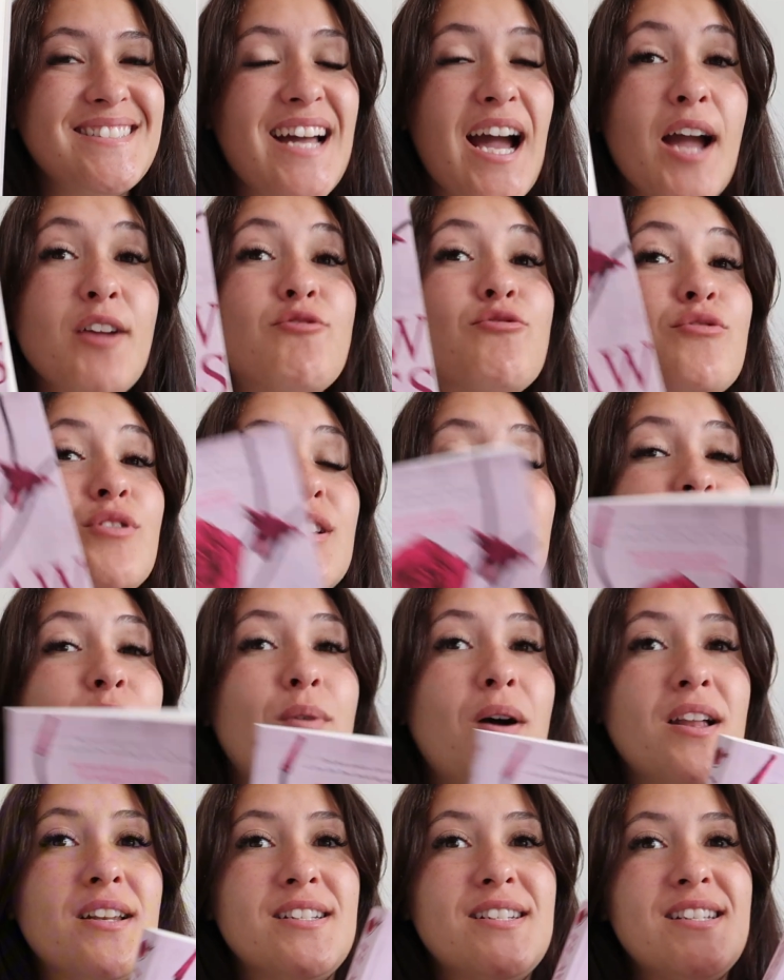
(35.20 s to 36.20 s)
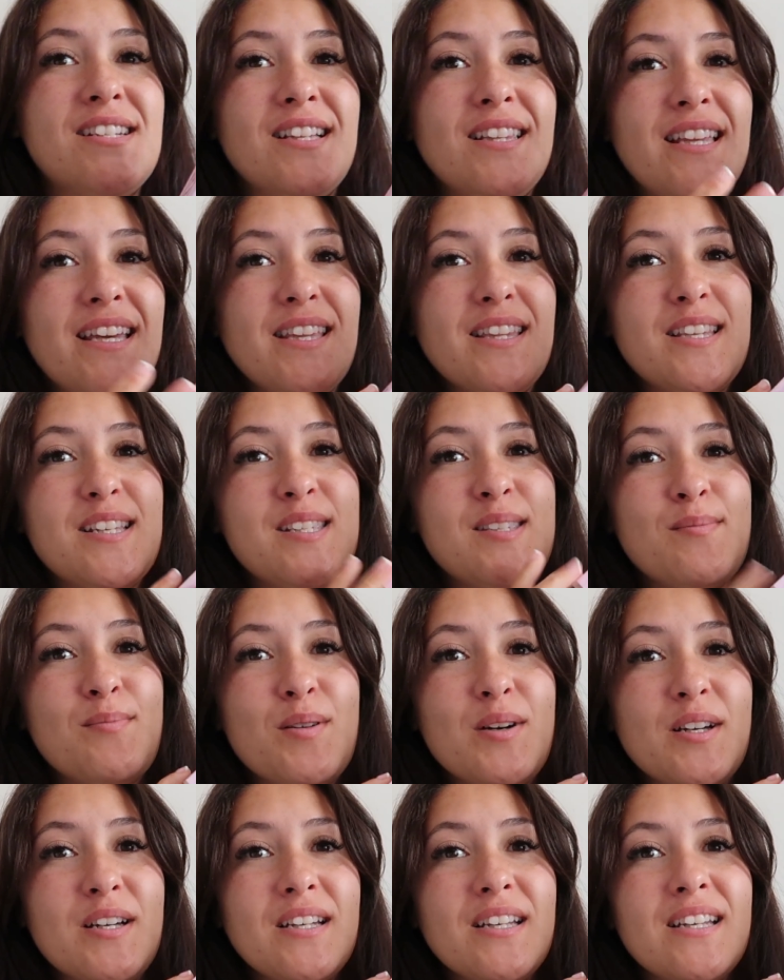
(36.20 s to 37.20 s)
I really wanted to like this
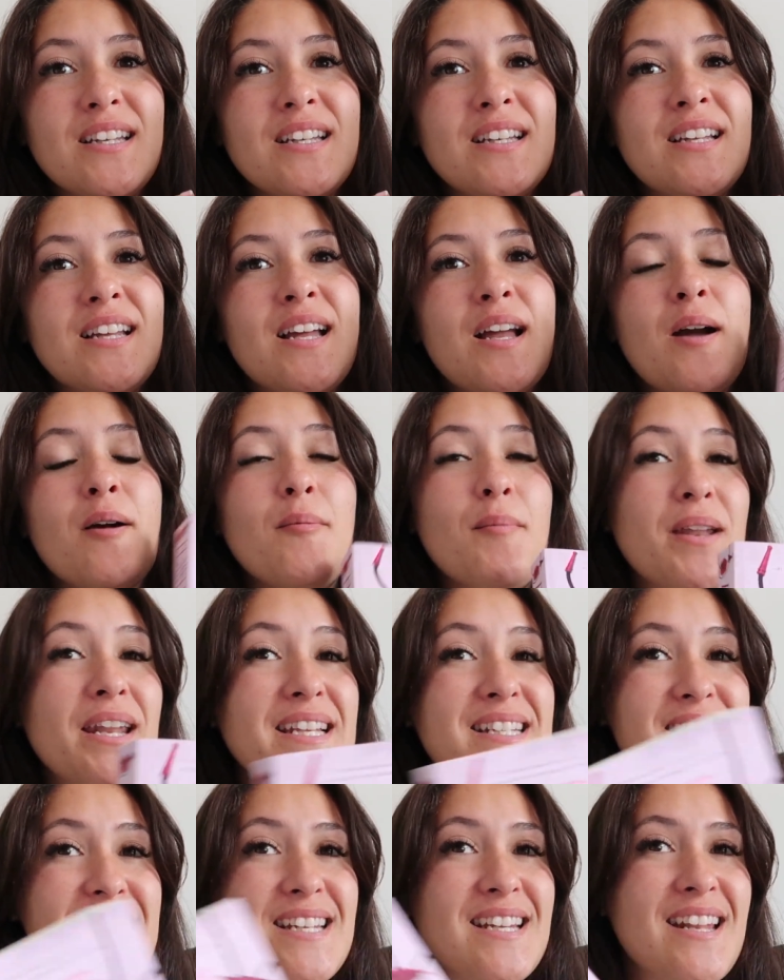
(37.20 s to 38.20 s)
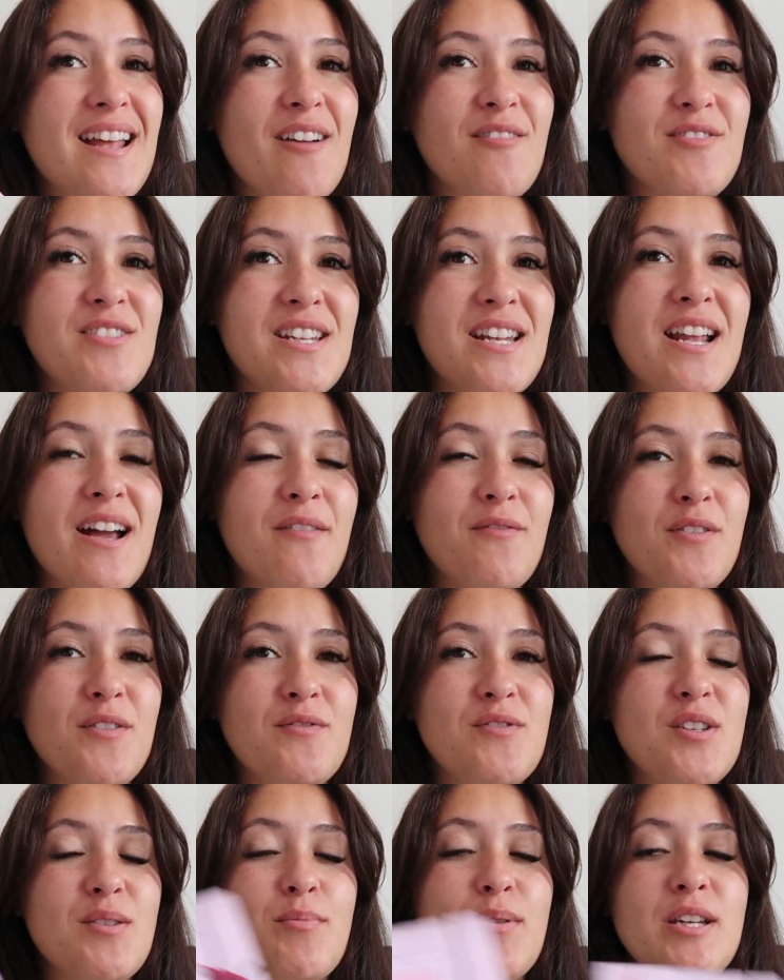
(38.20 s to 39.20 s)
book, but I DNF'd it at
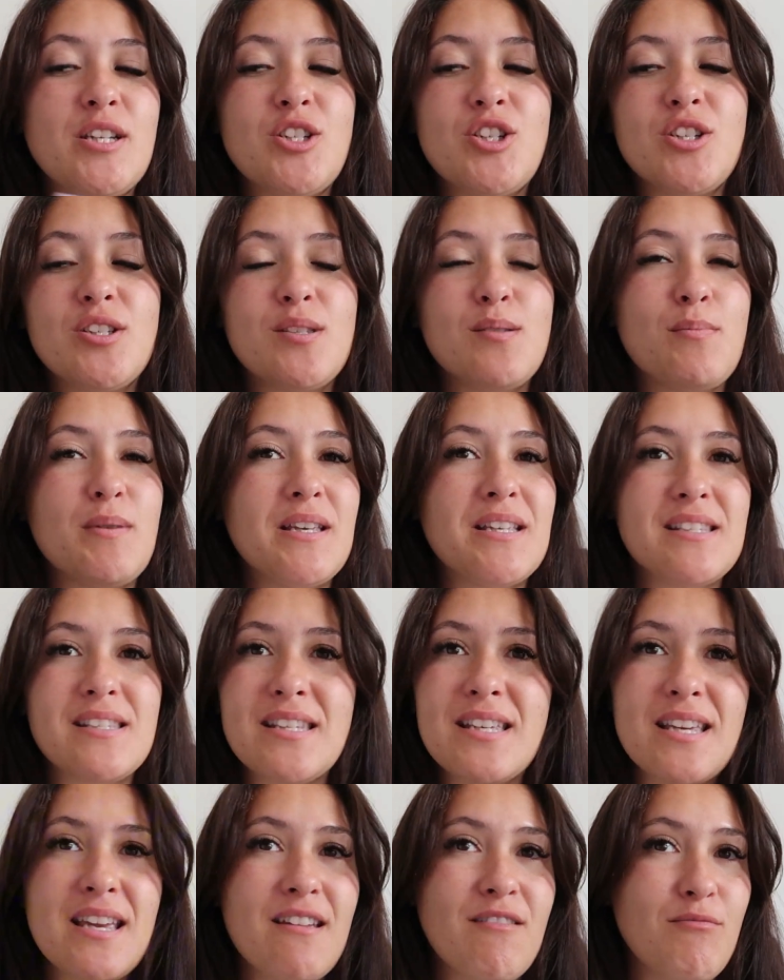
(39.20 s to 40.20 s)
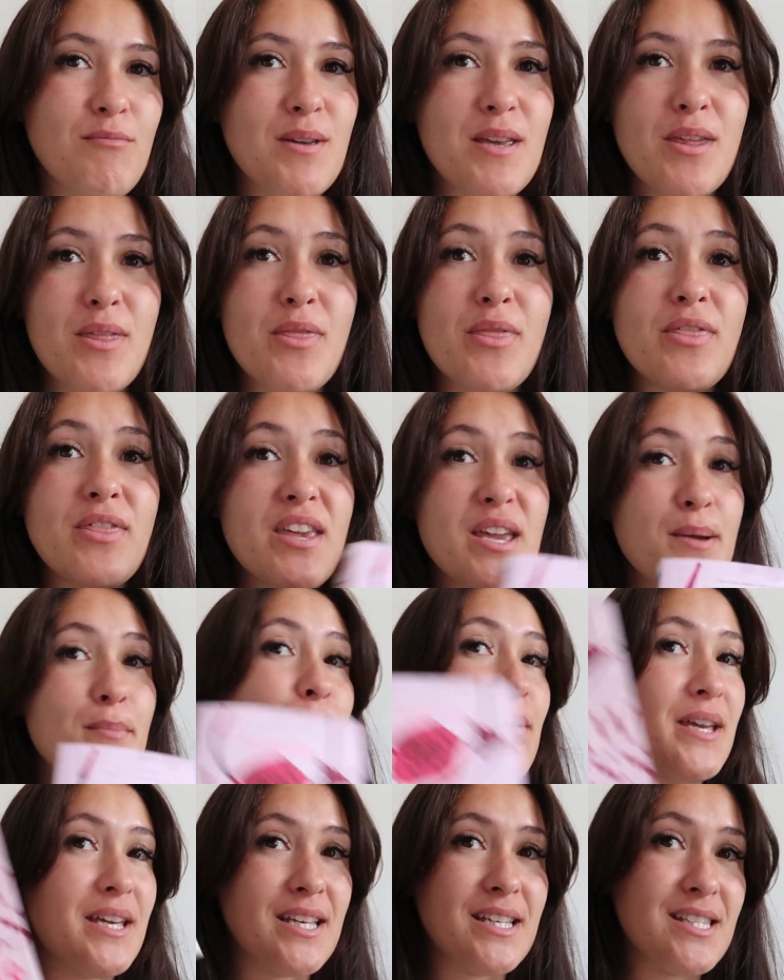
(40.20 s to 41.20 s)
50 pages because it gave me the
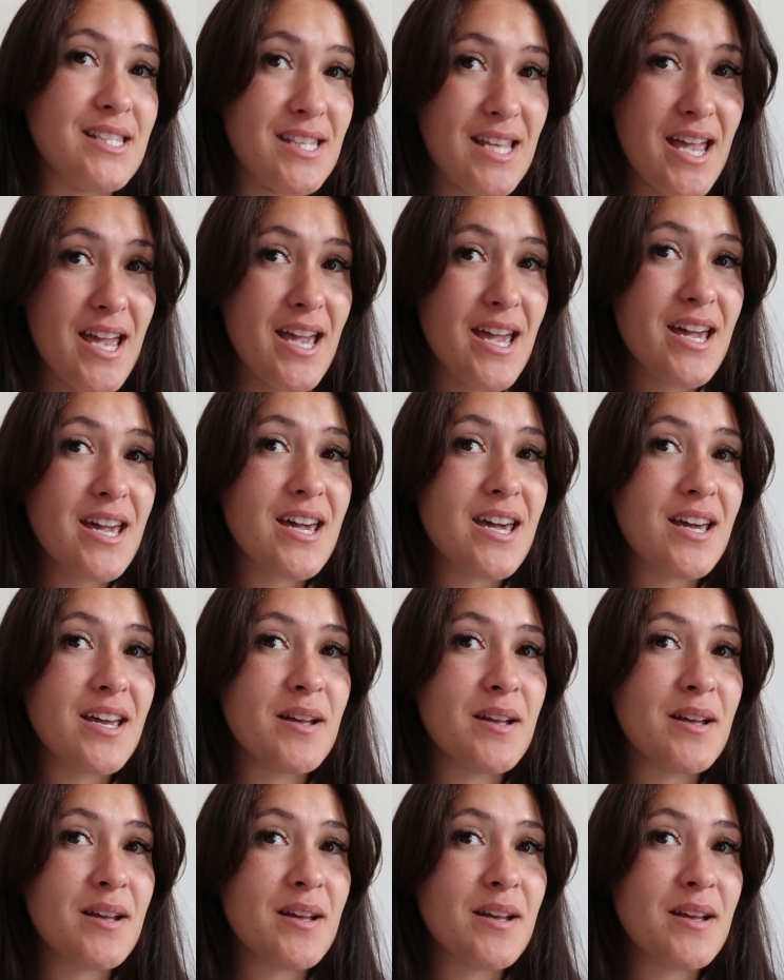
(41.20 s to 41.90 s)
biggest ick.